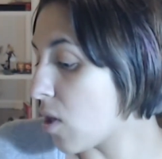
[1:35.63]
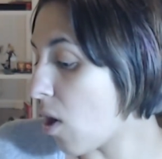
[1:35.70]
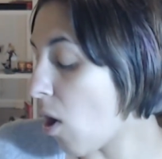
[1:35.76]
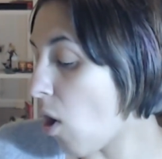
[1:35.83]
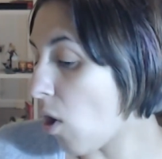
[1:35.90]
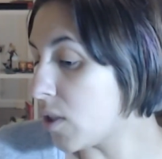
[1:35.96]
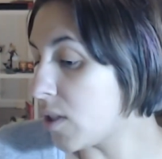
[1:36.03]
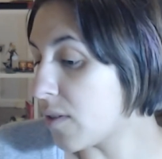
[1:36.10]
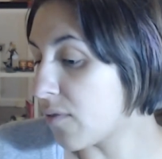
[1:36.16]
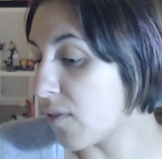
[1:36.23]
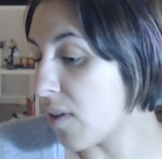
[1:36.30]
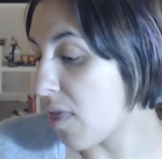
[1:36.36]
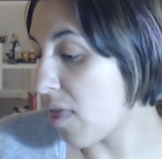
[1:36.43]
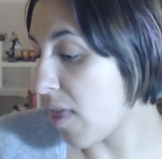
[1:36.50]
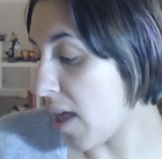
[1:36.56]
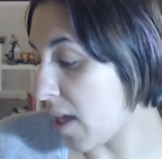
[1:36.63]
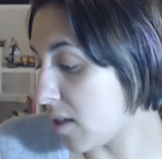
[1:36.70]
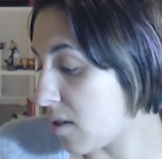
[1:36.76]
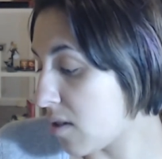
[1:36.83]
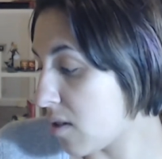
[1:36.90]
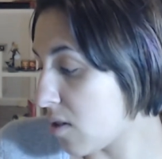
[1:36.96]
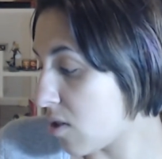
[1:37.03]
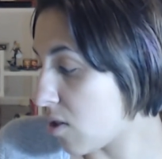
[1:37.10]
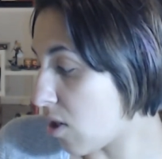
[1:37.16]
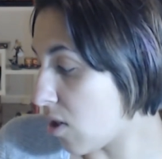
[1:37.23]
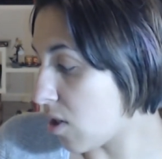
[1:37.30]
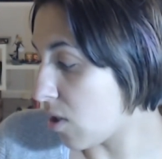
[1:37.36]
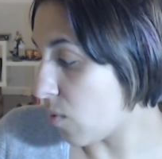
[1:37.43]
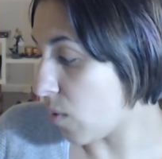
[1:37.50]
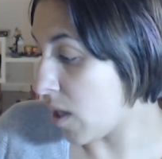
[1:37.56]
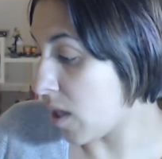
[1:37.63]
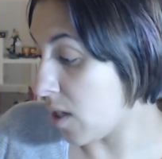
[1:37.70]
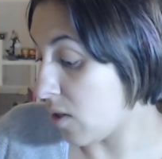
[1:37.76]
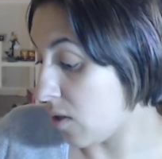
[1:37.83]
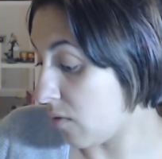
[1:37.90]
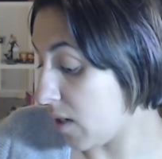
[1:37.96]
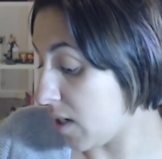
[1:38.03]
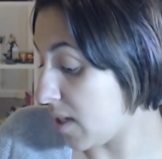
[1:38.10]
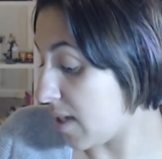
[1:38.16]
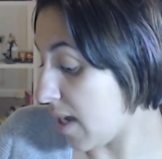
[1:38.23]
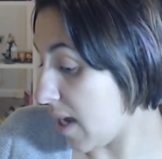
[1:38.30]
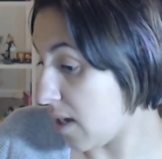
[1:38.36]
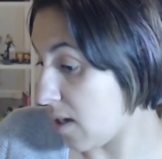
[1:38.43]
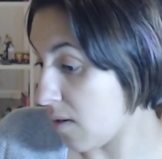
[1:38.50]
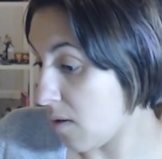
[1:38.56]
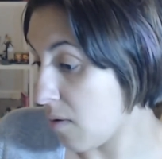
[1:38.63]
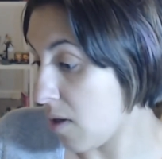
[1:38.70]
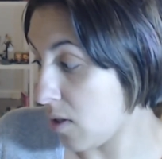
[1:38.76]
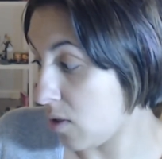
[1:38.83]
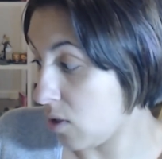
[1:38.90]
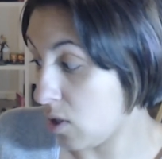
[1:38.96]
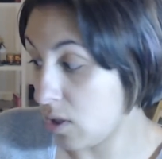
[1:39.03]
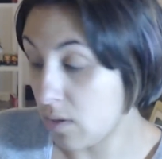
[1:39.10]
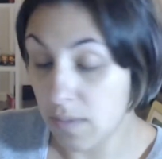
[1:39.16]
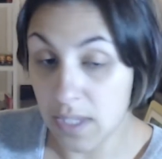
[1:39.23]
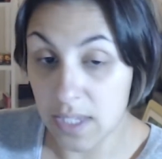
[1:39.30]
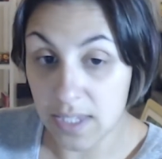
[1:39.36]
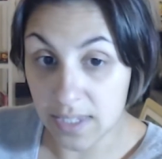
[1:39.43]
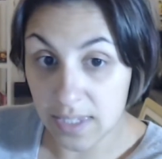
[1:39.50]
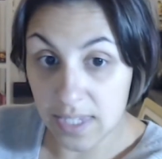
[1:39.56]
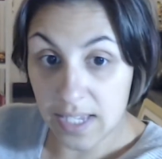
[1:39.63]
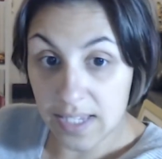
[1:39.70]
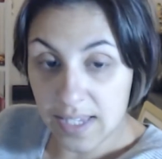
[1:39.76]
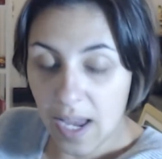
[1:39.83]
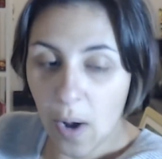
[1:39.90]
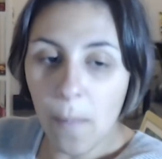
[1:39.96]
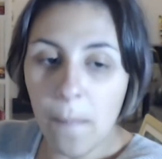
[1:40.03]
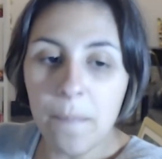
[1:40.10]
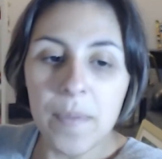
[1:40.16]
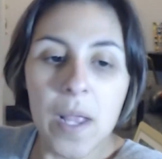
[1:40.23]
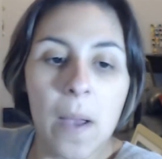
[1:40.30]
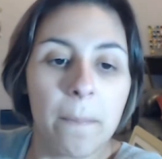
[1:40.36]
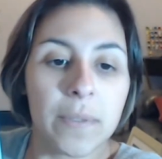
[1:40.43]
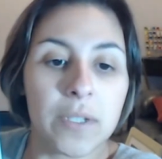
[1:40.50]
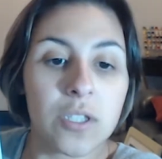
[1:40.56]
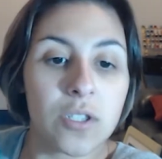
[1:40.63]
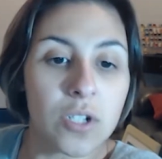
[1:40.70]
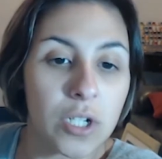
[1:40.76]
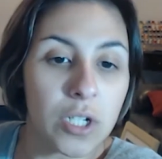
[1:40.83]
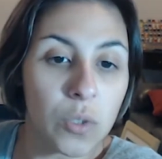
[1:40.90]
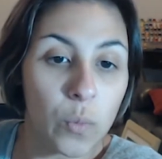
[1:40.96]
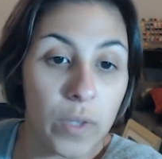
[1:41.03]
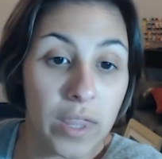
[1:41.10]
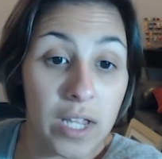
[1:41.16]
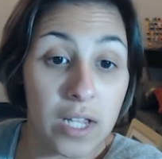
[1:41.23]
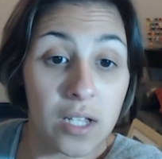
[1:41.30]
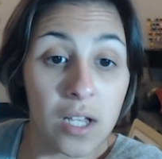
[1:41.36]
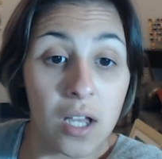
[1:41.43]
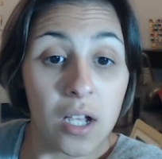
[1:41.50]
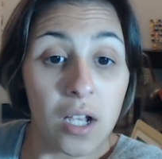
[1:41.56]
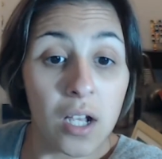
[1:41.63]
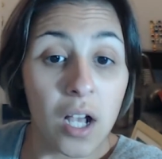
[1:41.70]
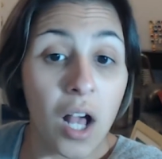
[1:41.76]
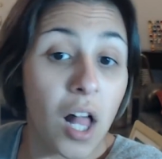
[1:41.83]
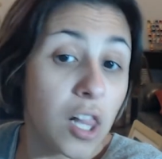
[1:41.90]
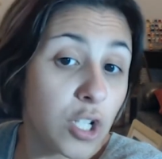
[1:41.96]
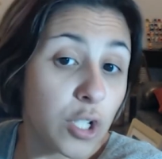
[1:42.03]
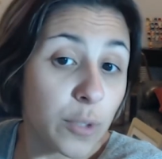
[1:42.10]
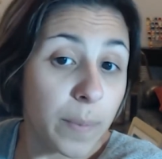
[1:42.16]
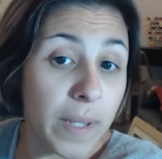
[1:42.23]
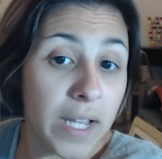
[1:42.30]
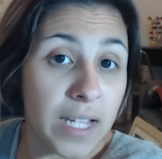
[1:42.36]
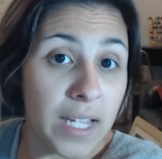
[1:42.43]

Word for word: into all different things, starting with, and you can already see I took some of these things out, but starting with like color